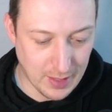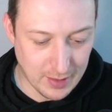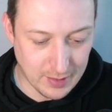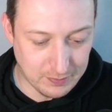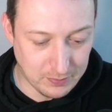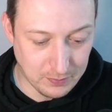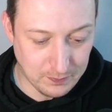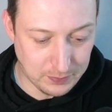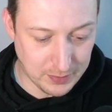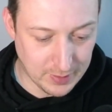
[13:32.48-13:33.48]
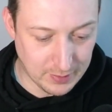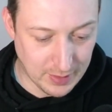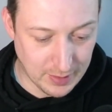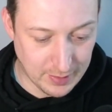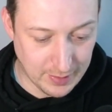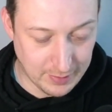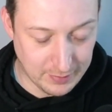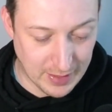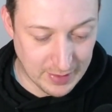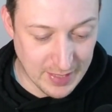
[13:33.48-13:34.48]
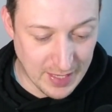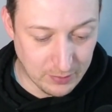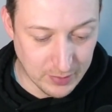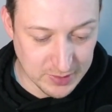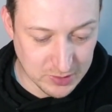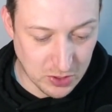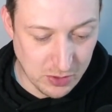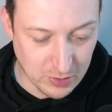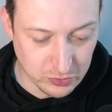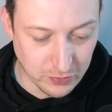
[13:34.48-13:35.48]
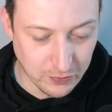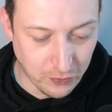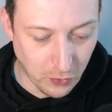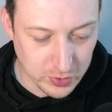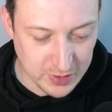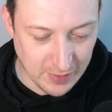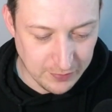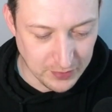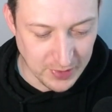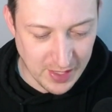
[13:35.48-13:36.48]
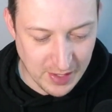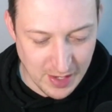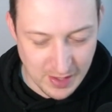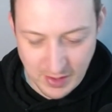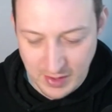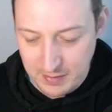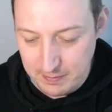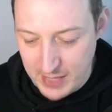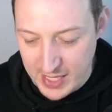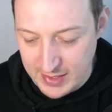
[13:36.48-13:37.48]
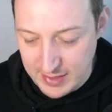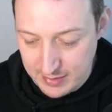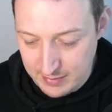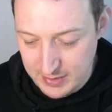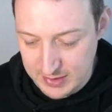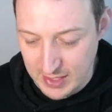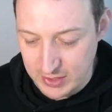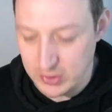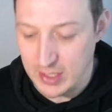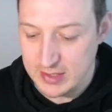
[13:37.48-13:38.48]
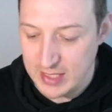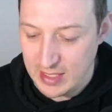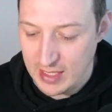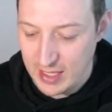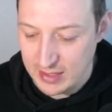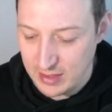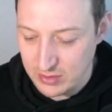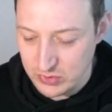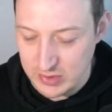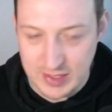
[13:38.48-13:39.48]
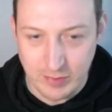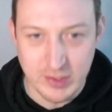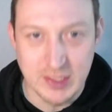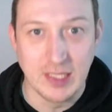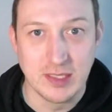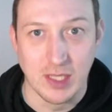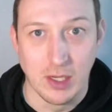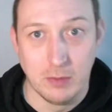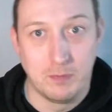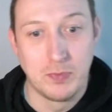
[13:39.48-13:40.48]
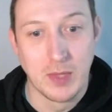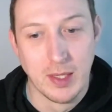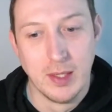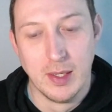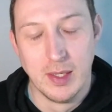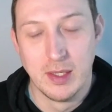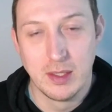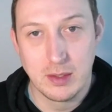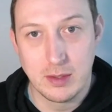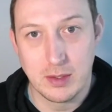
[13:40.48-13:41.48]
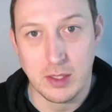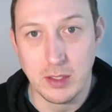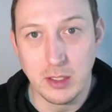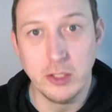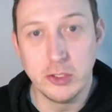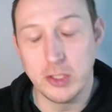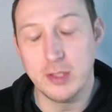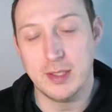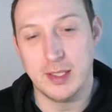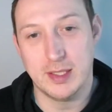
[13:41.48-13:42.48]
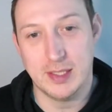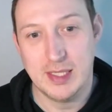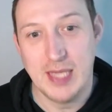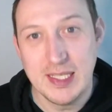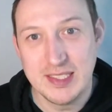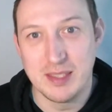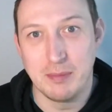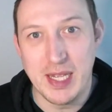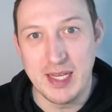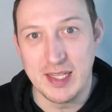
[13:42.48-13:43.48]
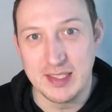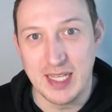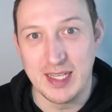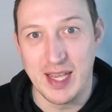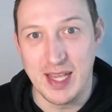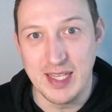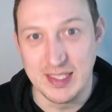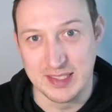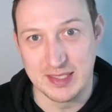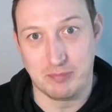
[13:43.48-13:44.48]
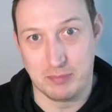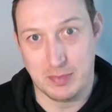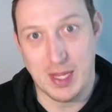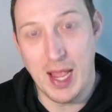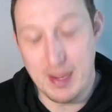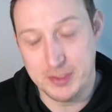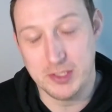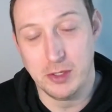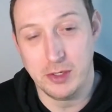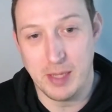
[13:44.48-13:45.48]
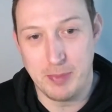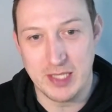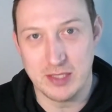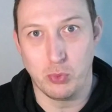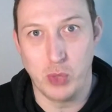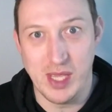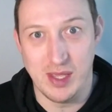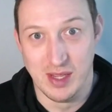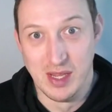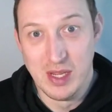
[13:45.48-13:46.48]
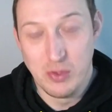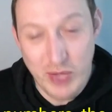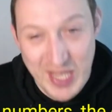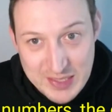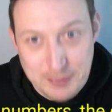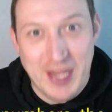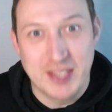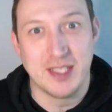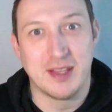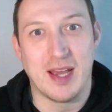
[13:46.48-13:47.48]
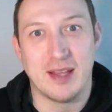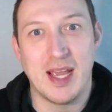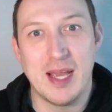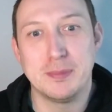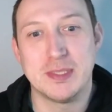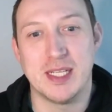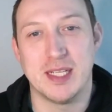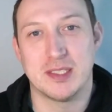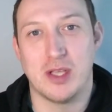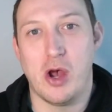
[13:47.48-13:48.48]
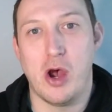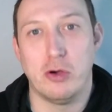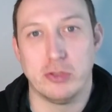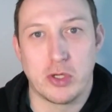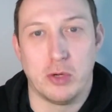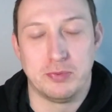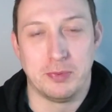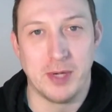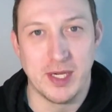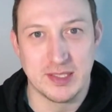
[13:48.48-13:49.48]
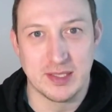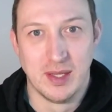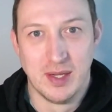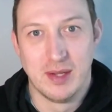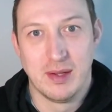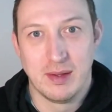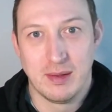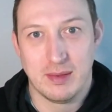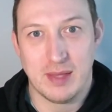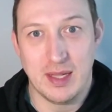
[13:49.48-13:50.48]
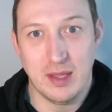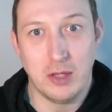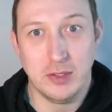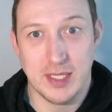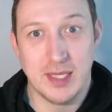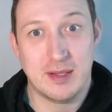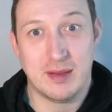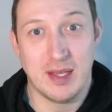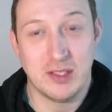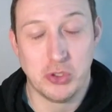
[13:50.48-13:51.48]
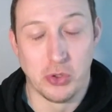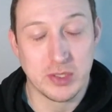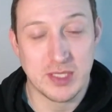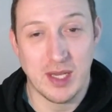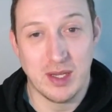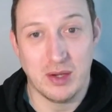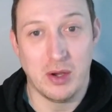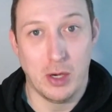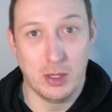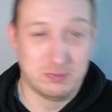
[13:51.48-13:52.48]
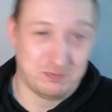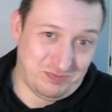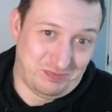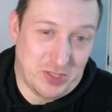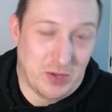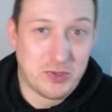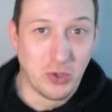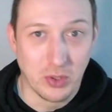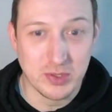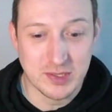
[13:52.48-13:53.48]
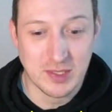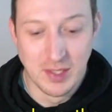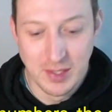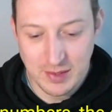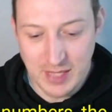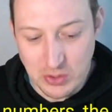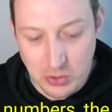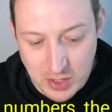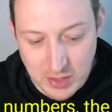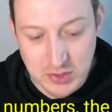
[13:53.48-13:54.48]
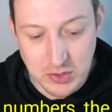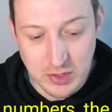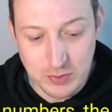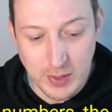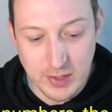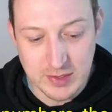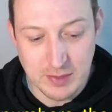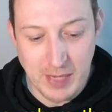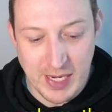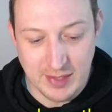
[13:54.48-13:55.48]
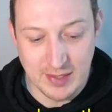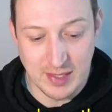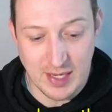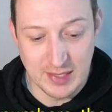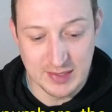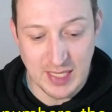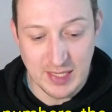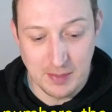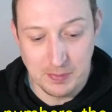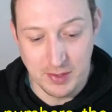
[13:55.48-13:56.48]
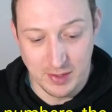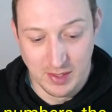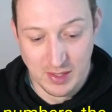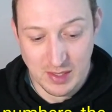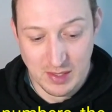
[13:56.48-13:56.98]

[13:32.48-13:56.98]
uh, in that was 240 for the uh, main station antenna and 170. So, conclusion yes, the main antenna is absolutely better. We we expected that. The hamsticks are a compromise. They're loaded. They're shorter. Of course, they're not going to do as well as the main antenna, but